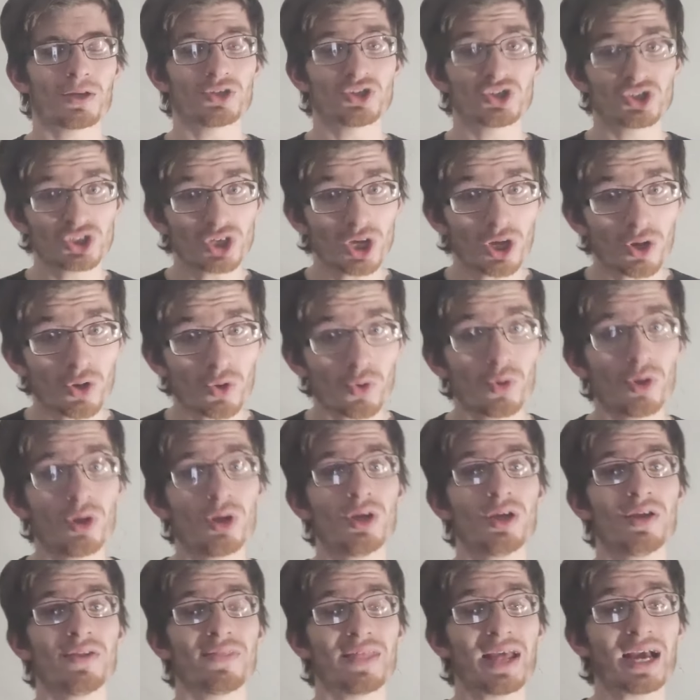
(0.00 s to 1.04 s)
So
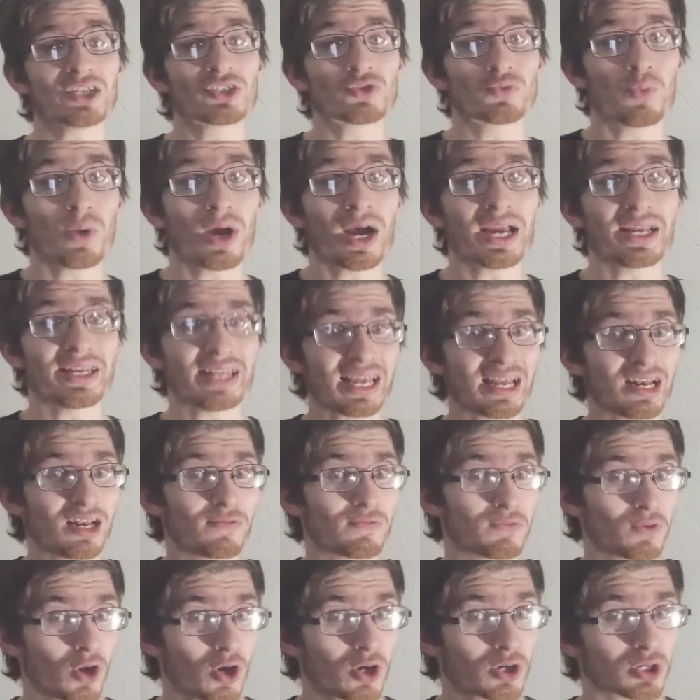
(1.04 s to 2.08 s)
that's why they
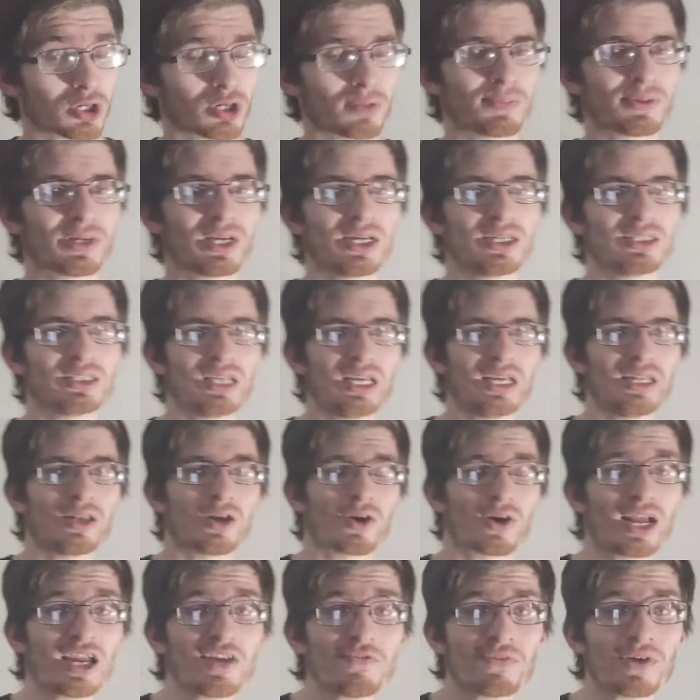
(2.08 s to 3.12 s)
live longer, because in
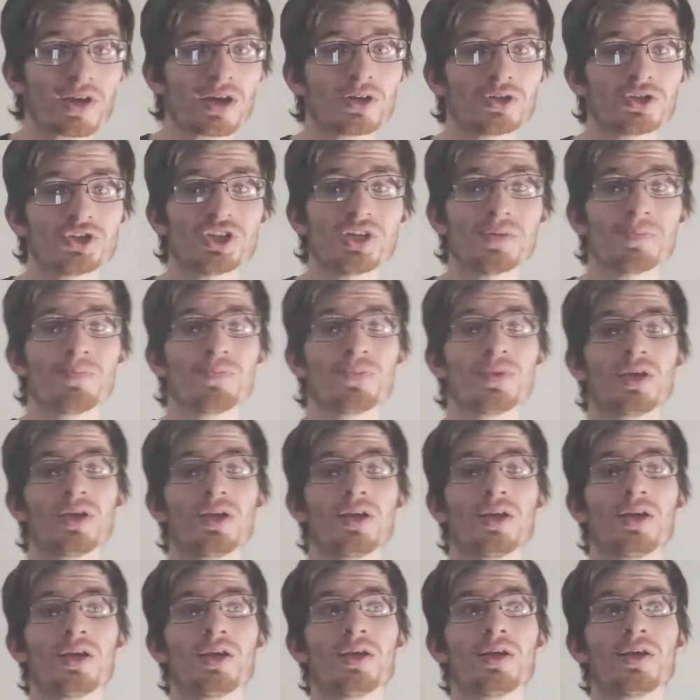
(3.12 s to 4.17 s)
their life energy,
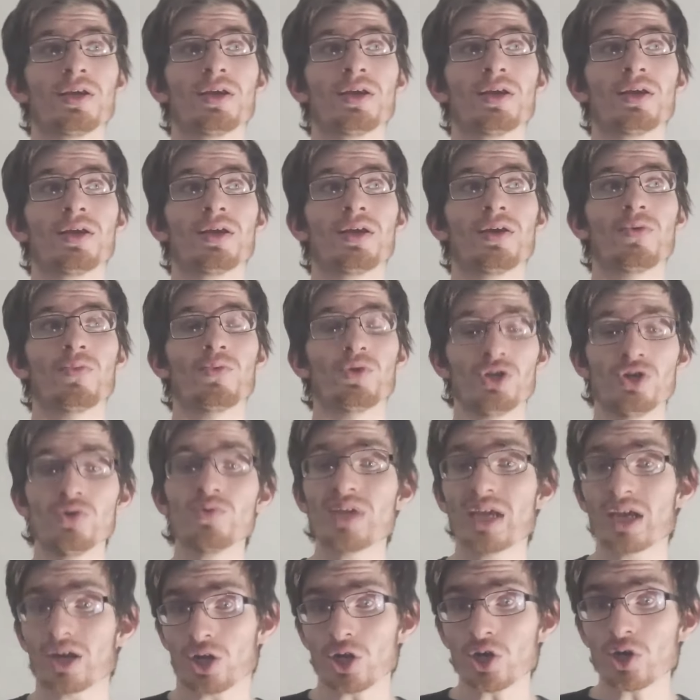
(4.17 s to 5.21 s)
when you
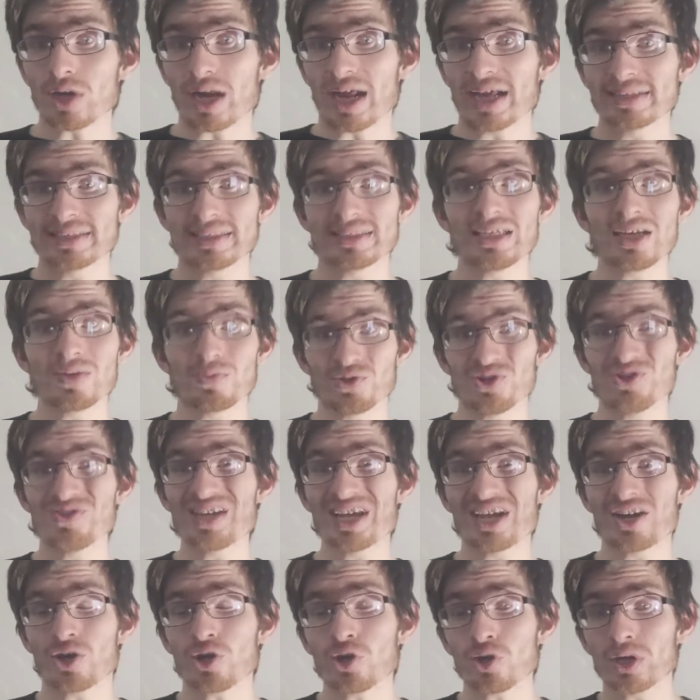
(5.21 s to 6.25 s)
get hurt, as I said,
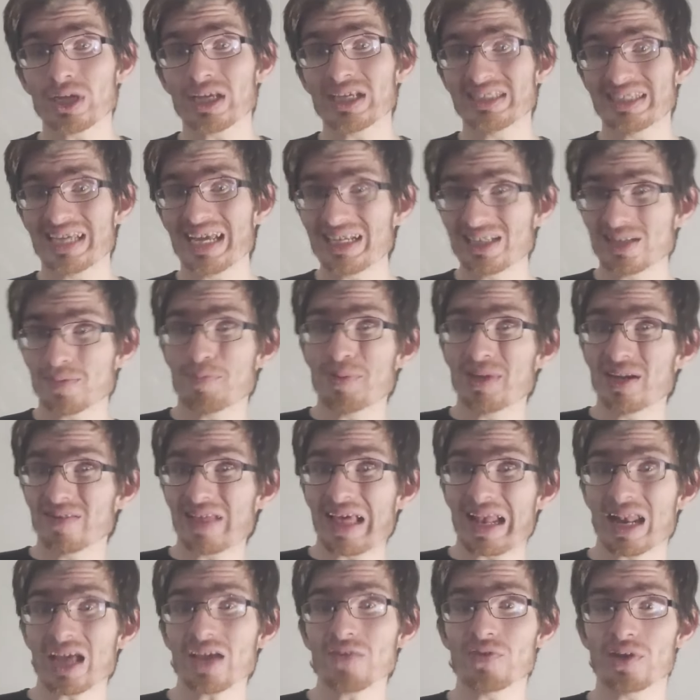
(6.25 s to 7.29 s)
it takes a bit of
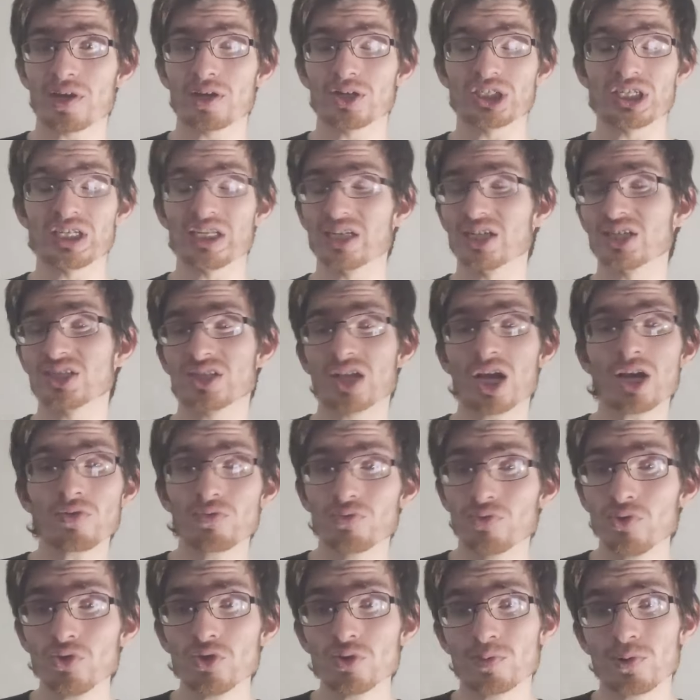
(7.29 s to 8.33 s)
that life energy, and it's
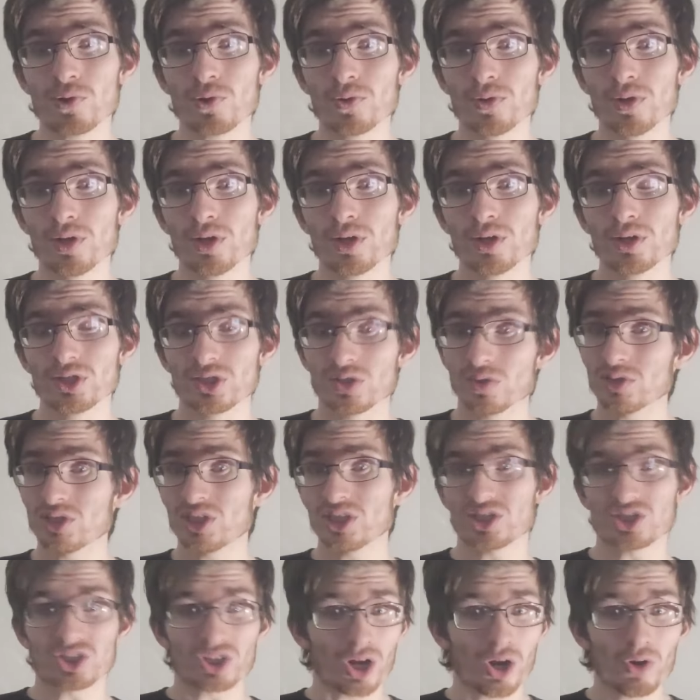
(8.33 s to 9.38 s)
non-renewable. So it's
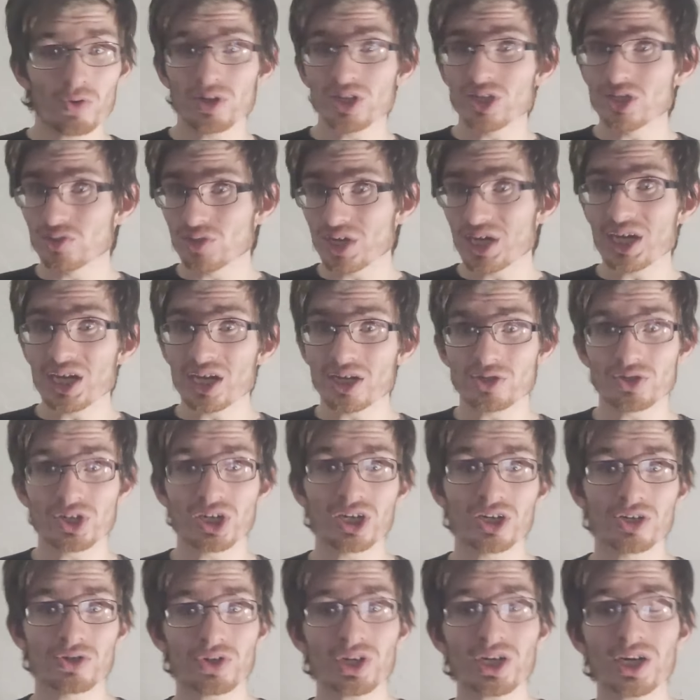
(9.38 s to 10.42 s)
just slowly draining and
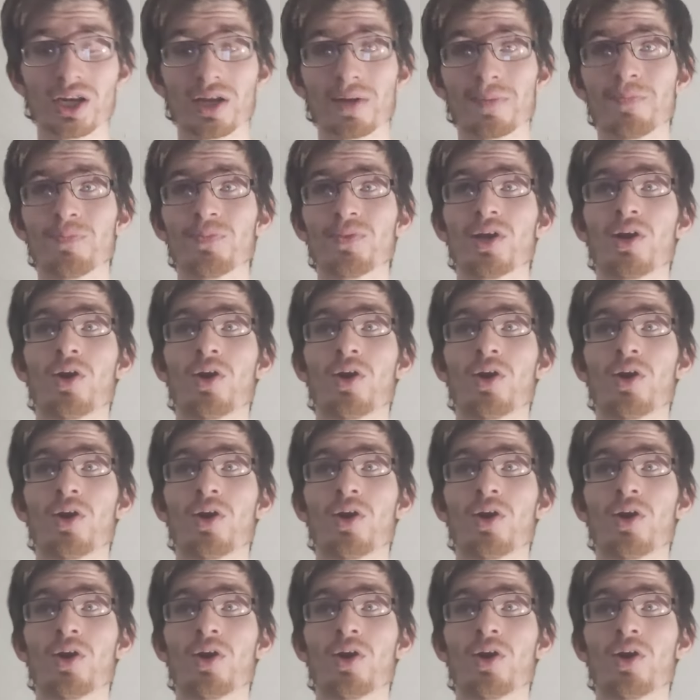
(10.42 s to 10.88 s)
draining and draining.